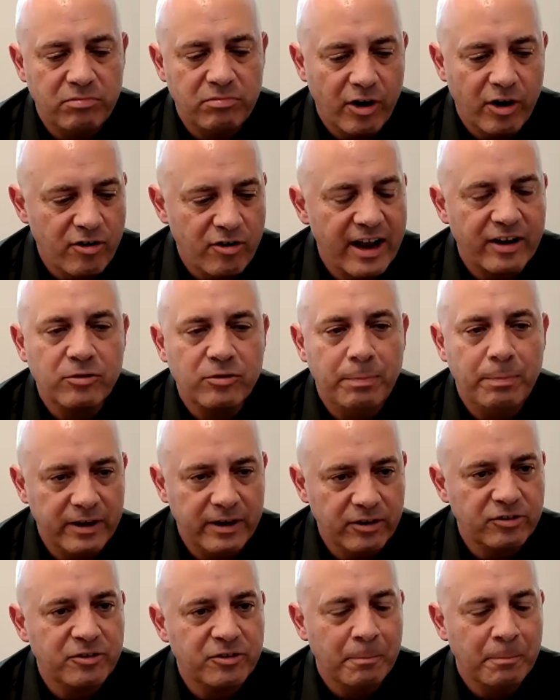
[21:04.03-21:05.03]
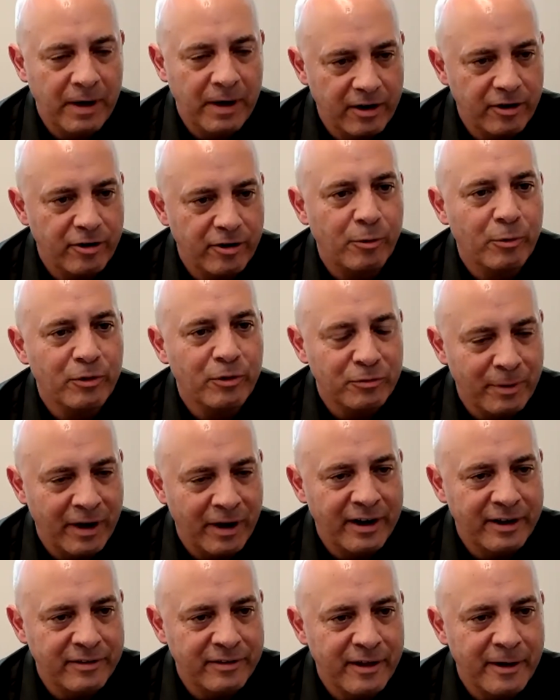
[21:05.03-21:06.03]
Their next biggest competitor was
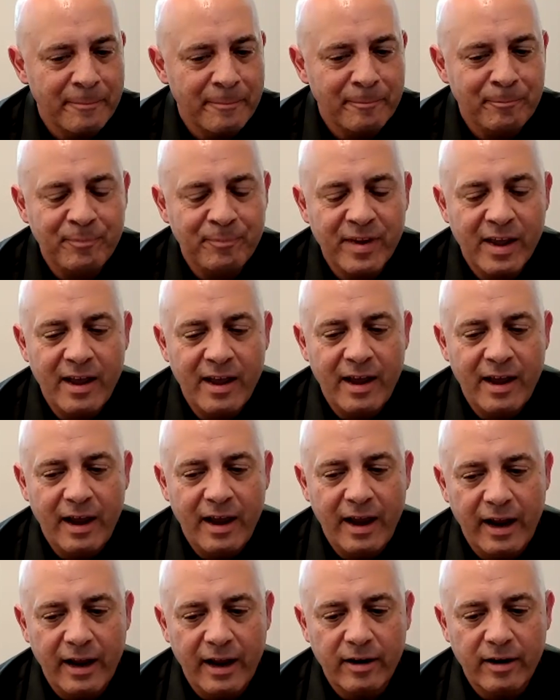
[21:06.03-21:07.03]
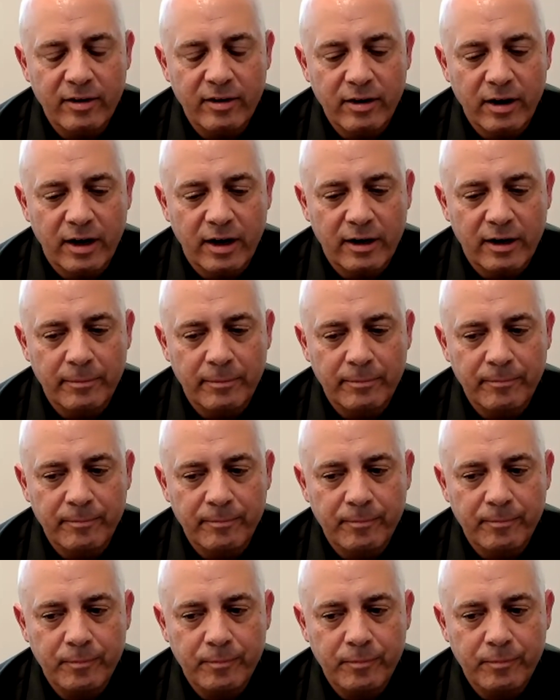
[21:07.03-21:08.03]
buying them. And,
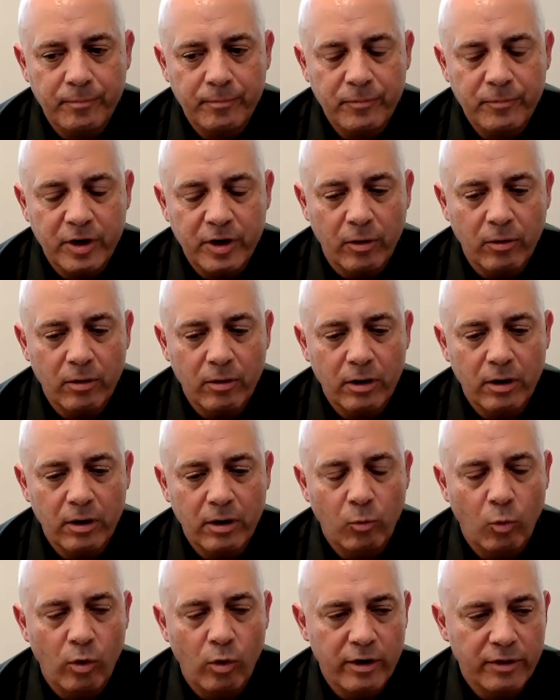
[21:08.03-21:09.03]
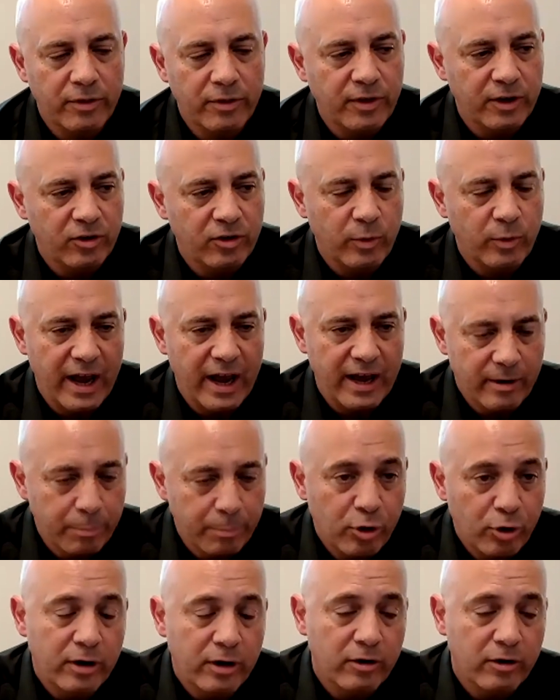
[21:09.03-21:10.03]
you know, one of the things we had to
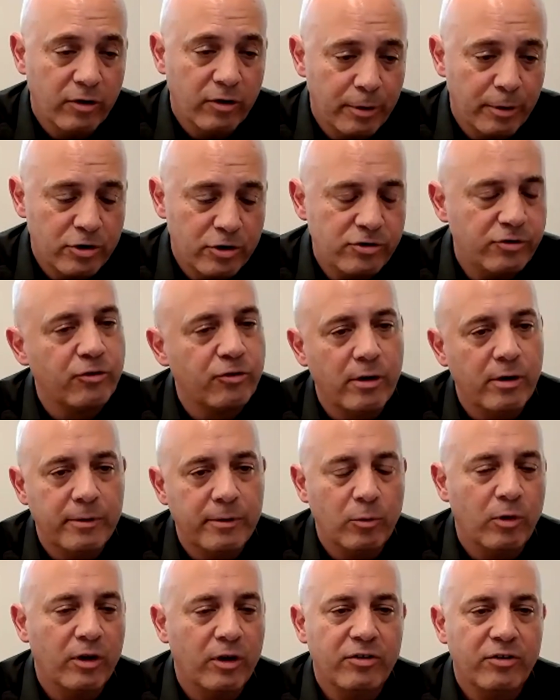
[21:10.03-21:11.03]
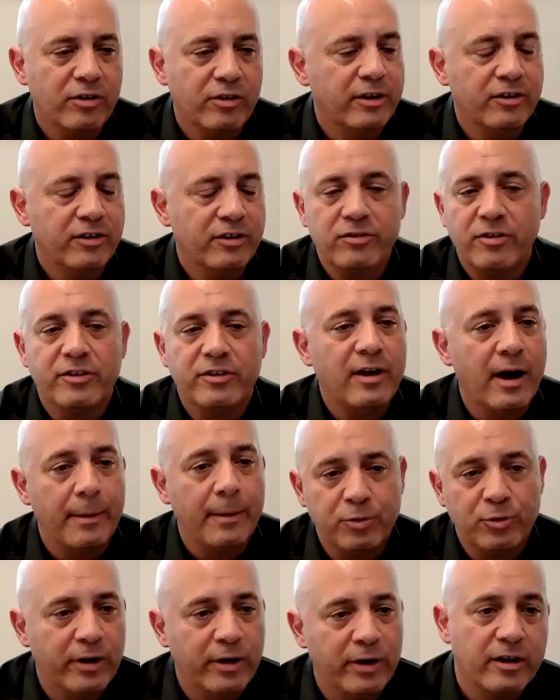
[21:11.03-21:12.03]
put into the purchase agreement was the list of the
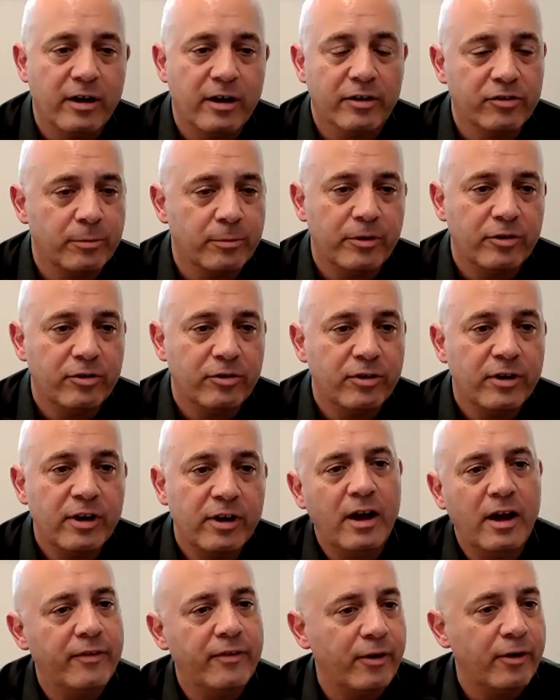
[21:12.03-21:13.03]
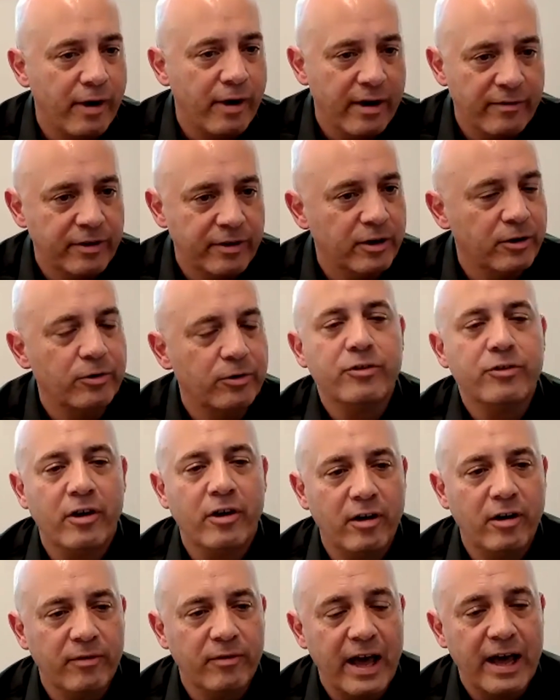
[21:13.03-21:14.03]
top 20 customers and their revenues and
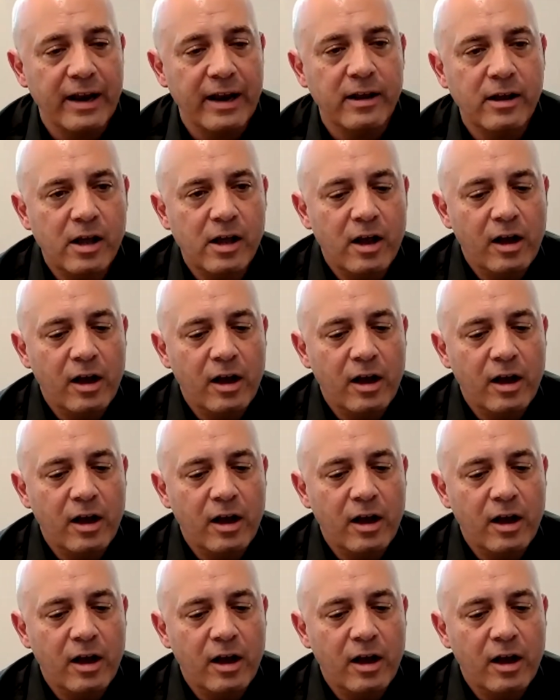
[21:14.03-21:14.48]
all of that.